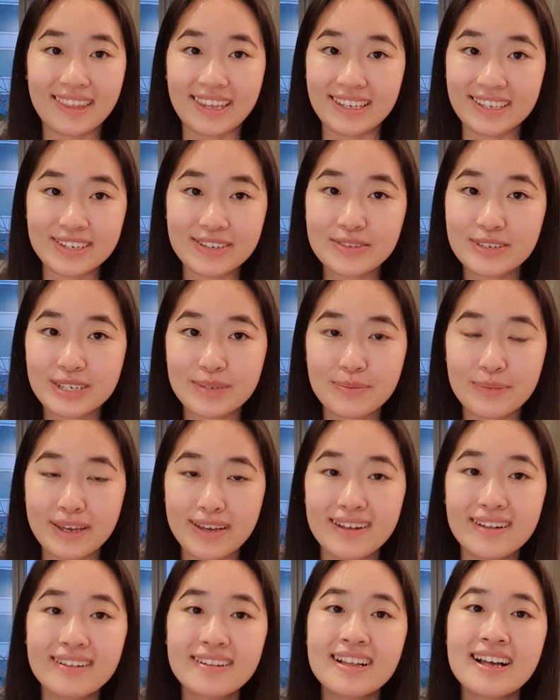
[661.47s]
thank you
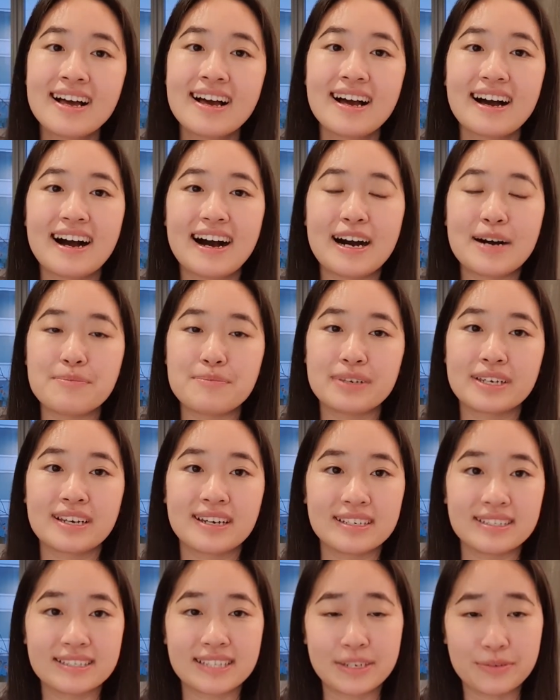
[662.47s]
email
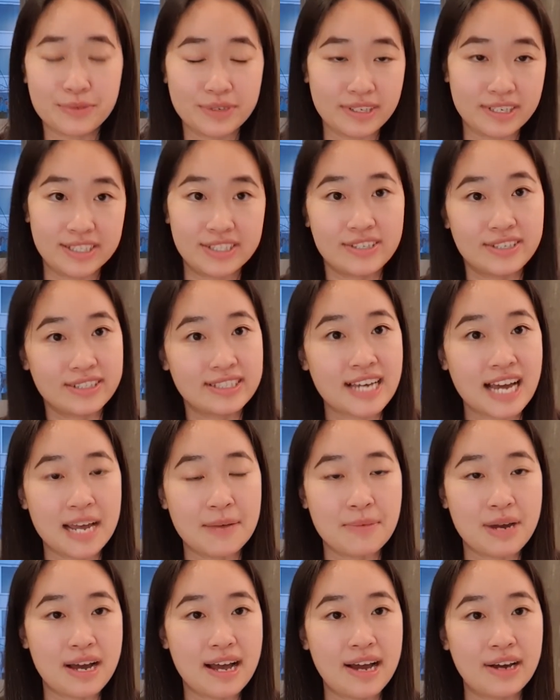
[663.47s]
because they really took time
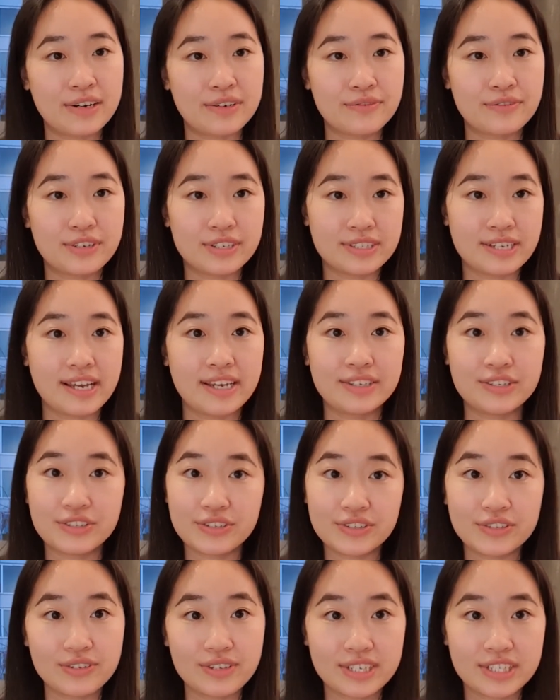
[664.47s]
out of their day to
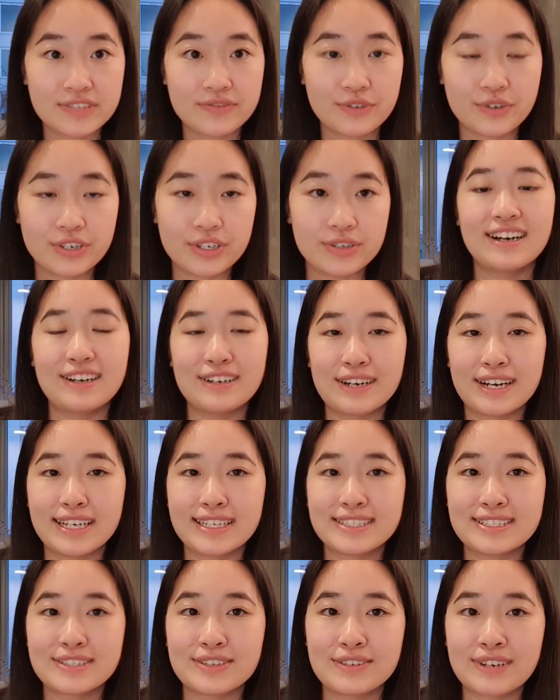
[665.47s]
do this for you. All right,
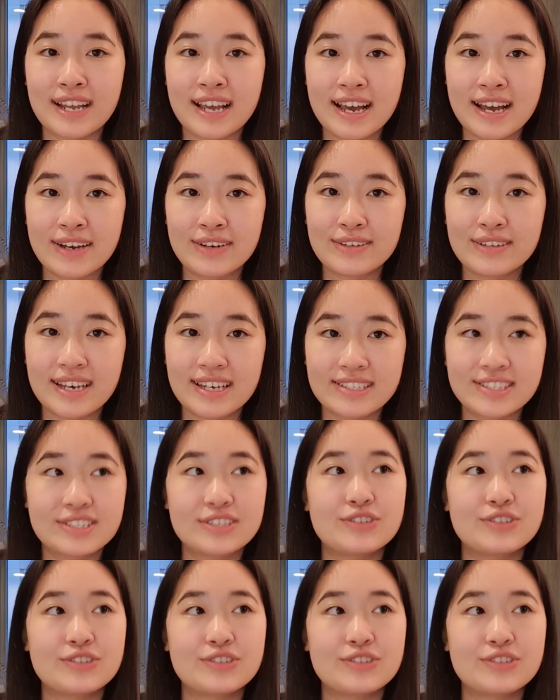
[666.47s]
so now let's